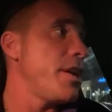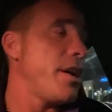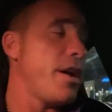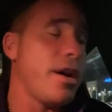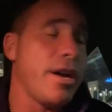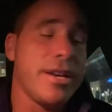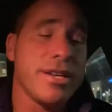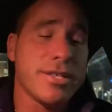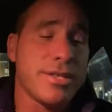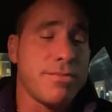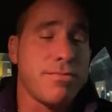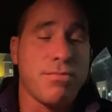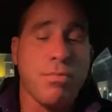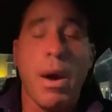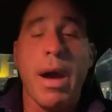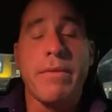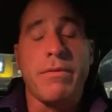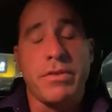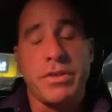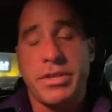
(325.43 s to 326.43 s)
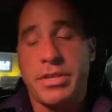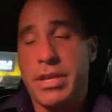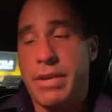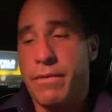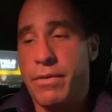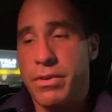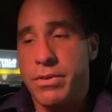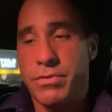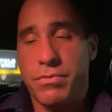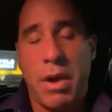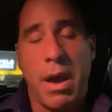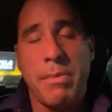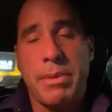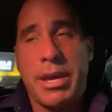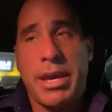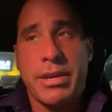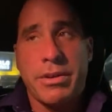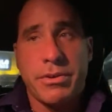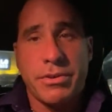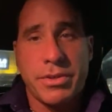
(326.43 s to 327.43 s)
His wide receivers, Robbie
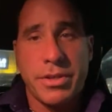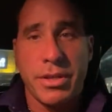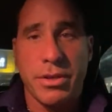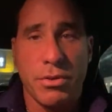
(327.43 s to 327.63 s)
Anderson,